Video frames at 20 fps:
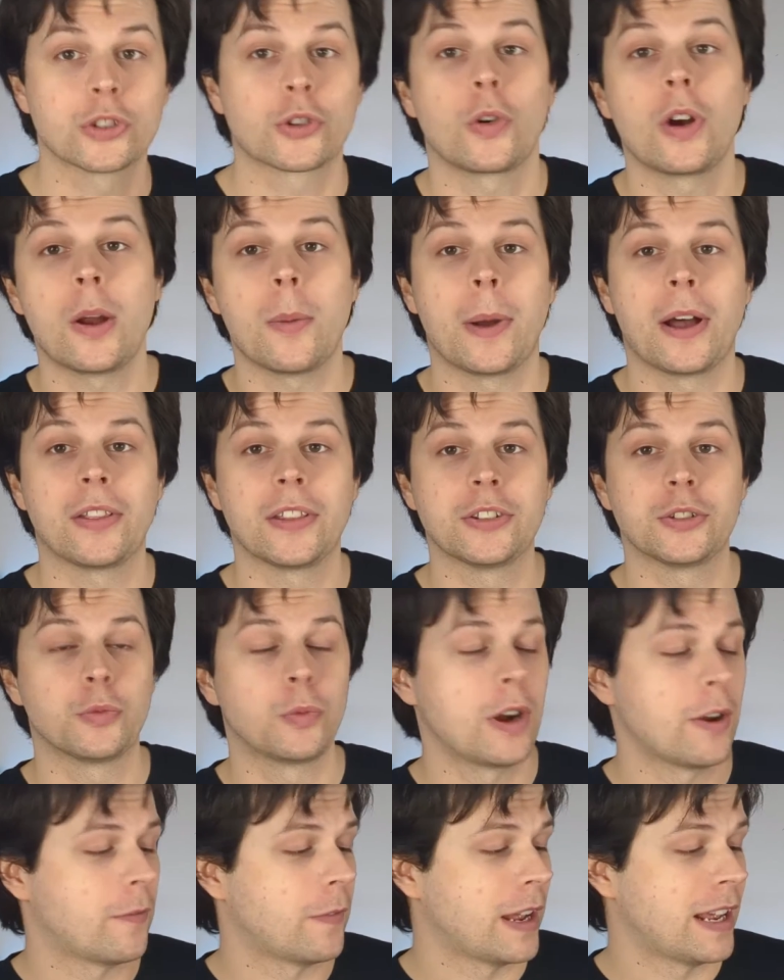great about this
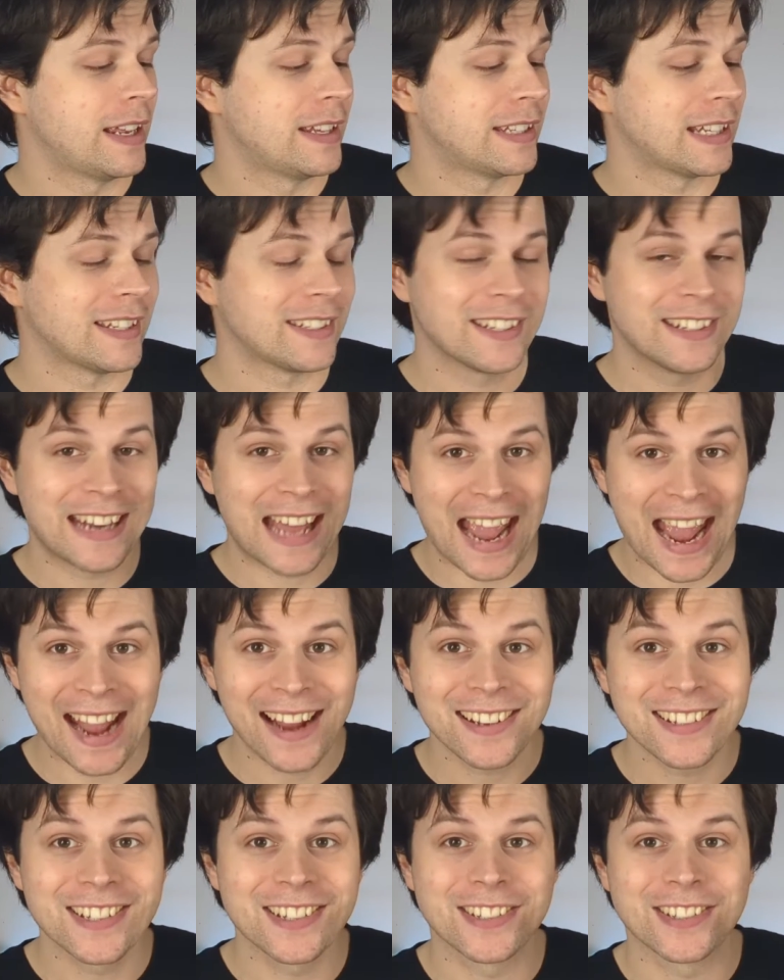riff is it's an
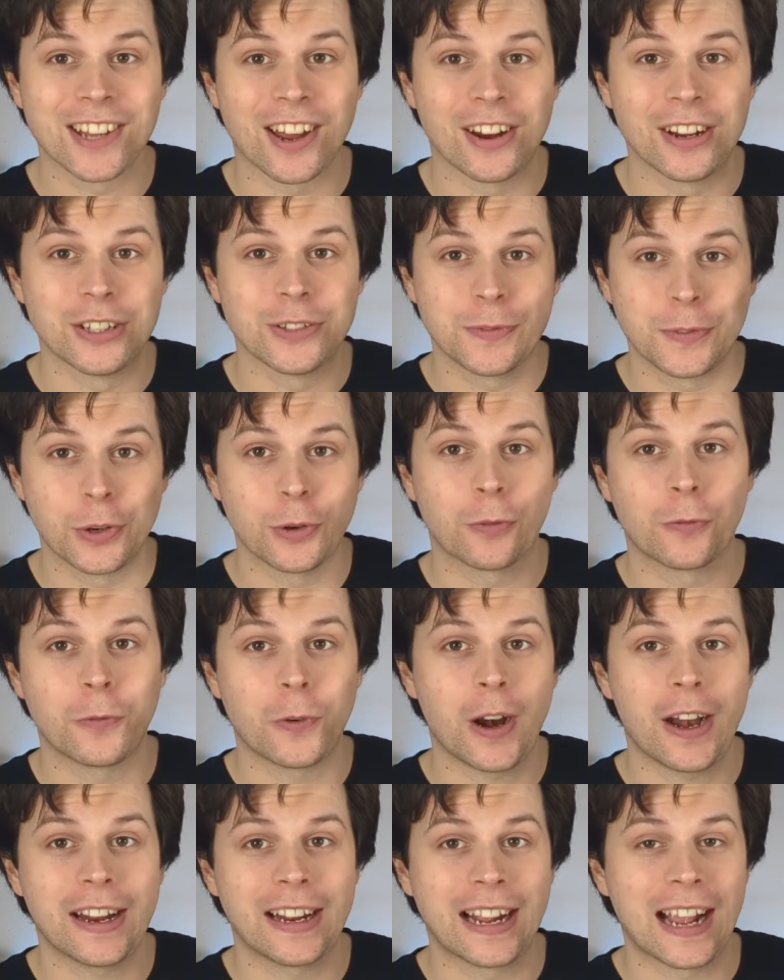exercise for your
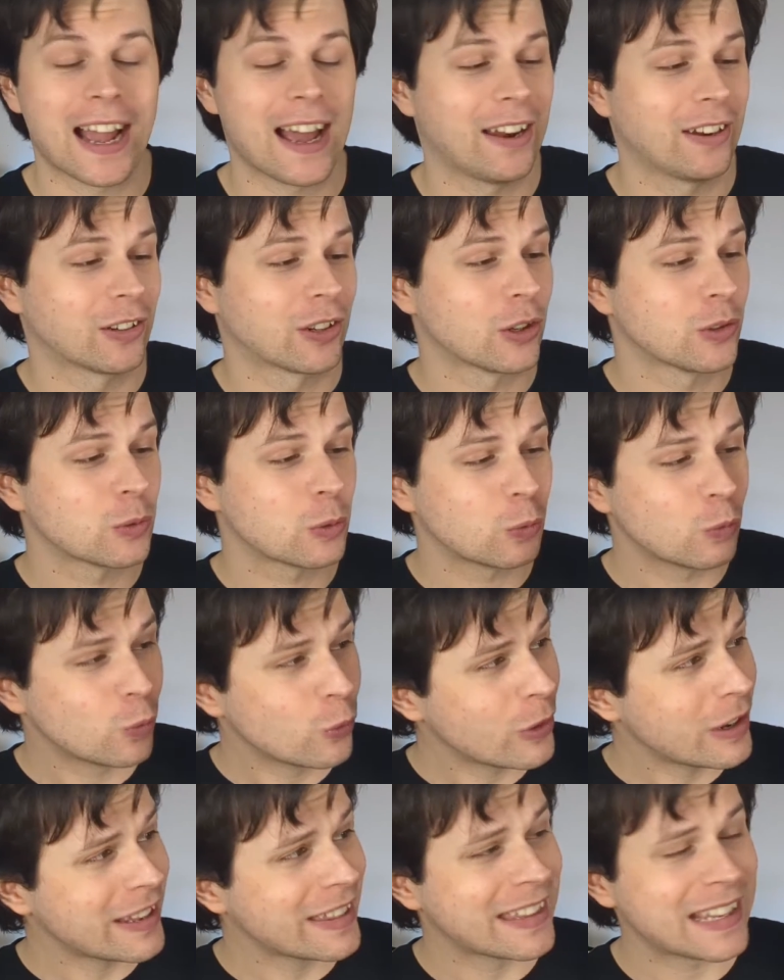fretting hand because we're
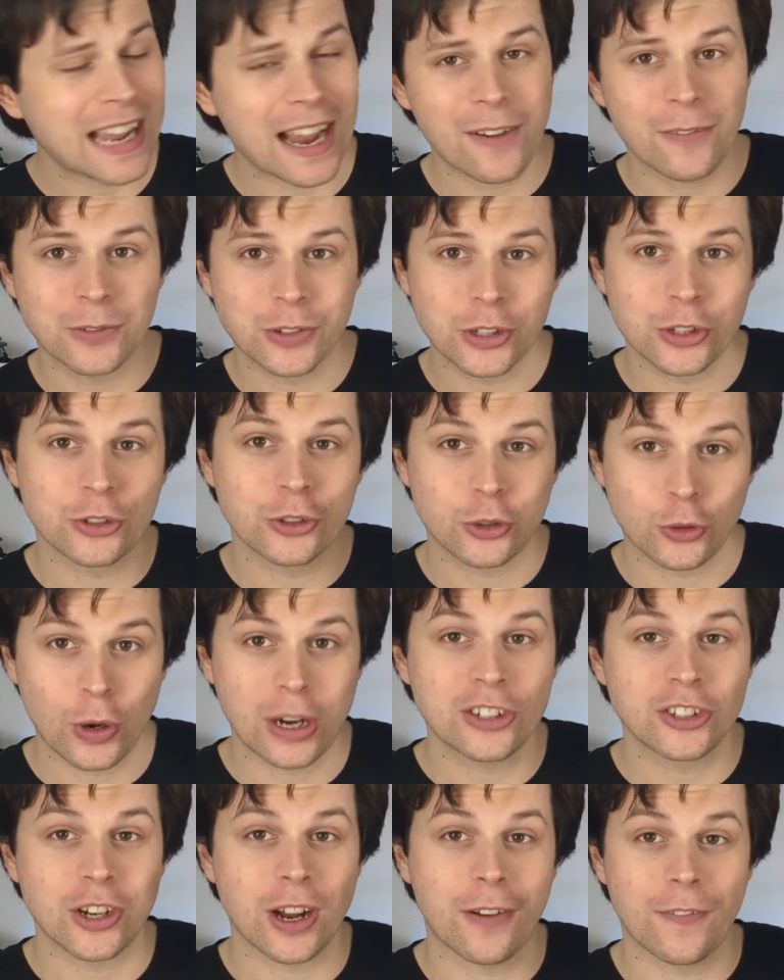really having to
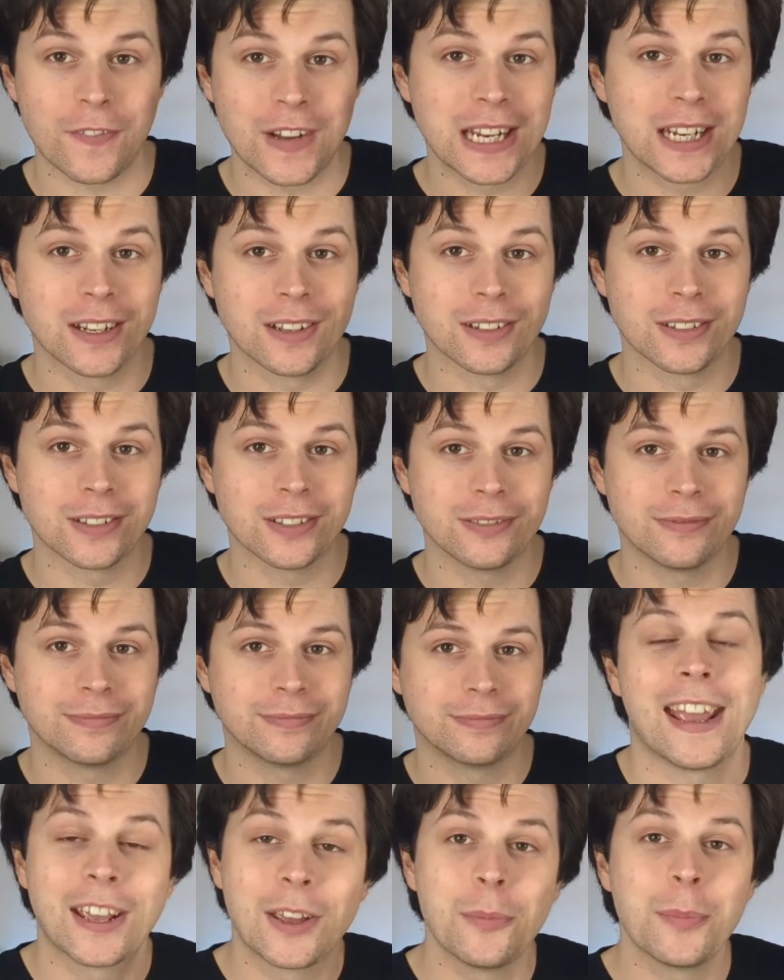stretch our fingers.
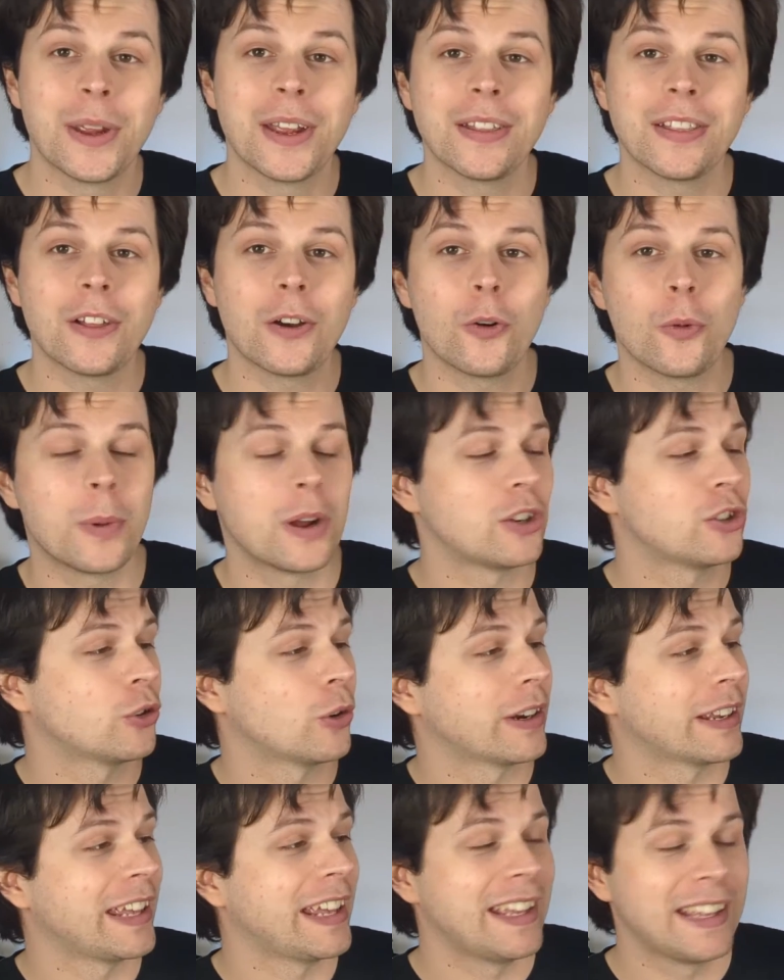It can be a little bit
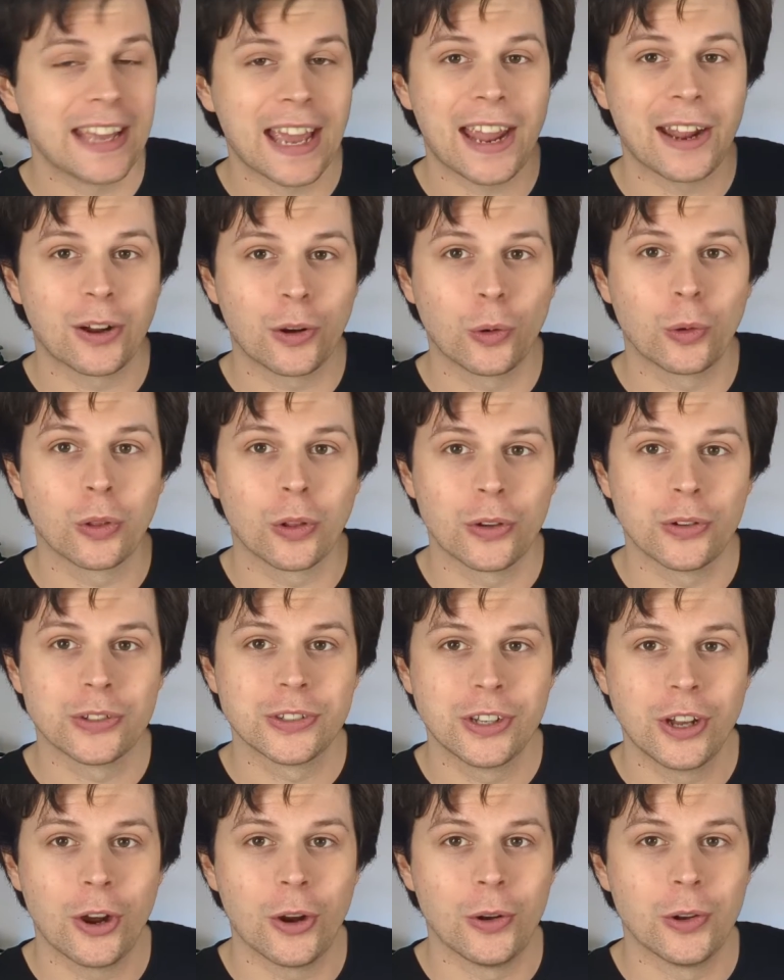tricky getting all those
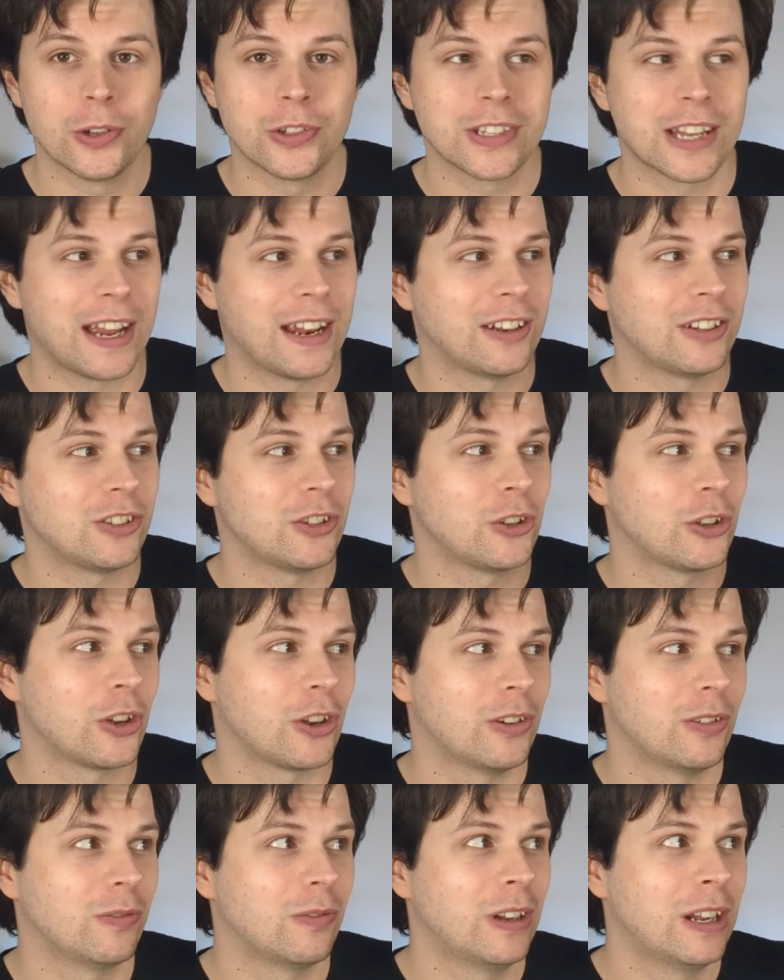notes, and you
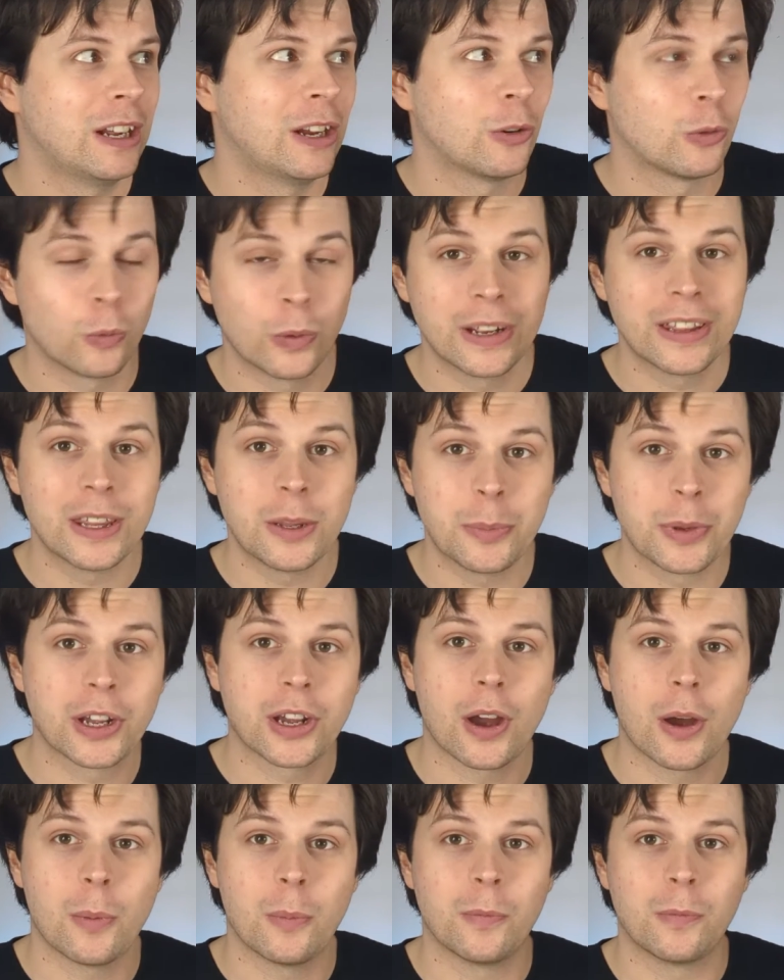can really
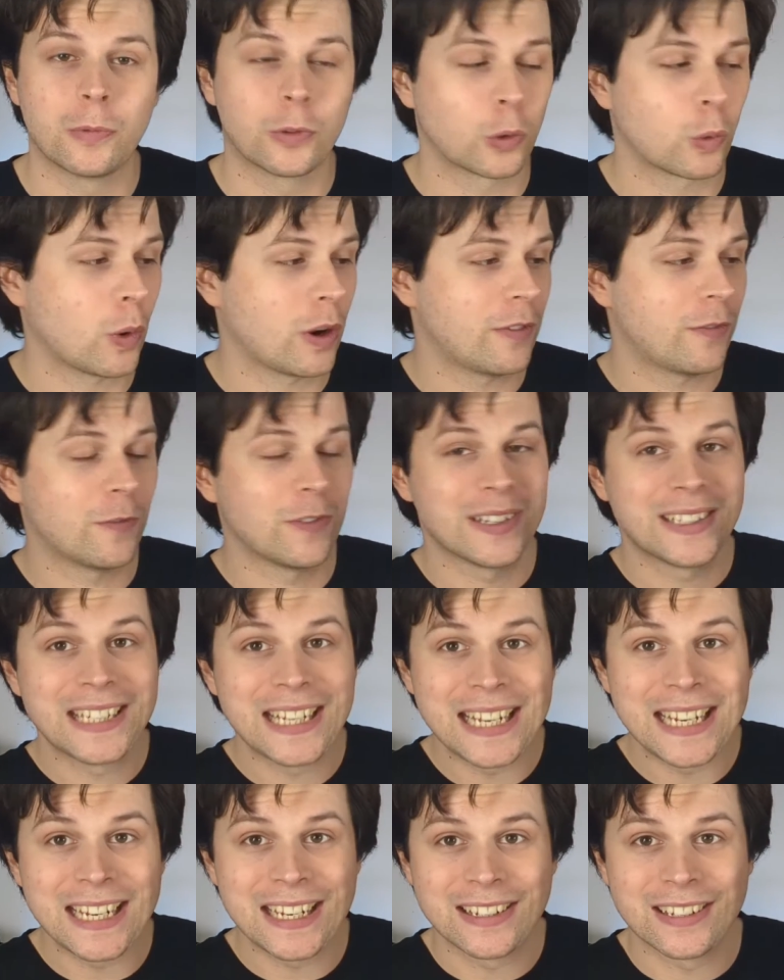become quite
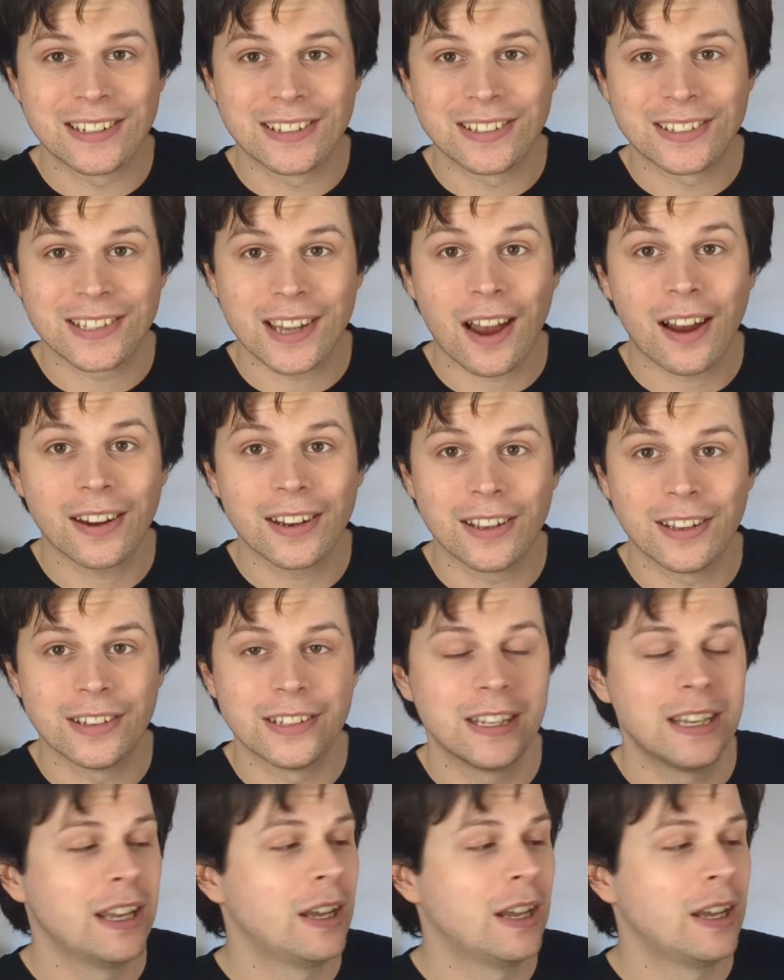fatigued and tired